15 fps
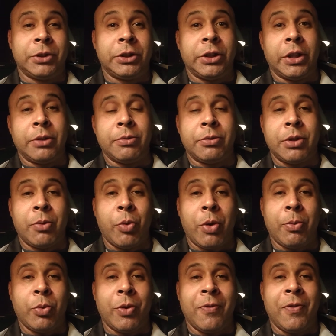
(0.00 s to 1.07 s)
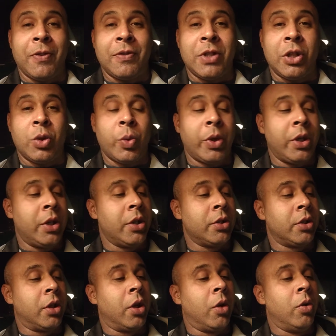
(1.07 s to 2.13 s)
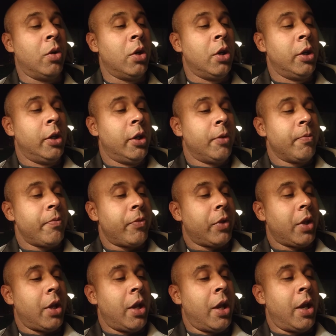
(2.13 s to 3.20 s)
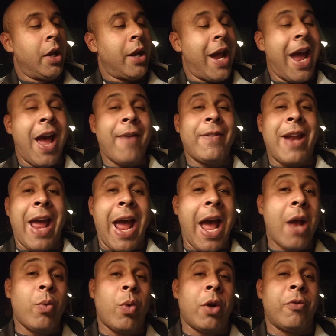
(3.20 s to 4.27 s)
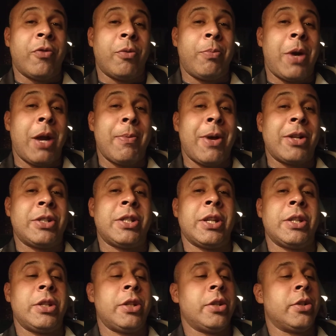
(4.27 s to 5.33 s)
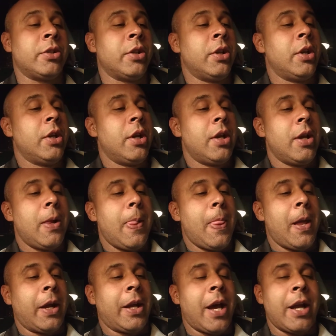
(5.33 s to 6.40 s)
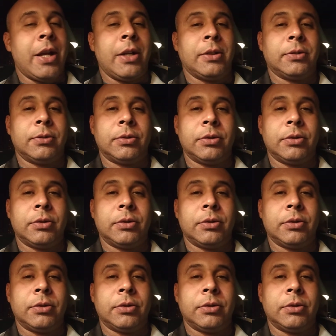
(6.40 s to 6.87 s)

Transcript: shit, somewhere between 15, 20 years ago. And I haven't had one for probably about 10 years. I kind of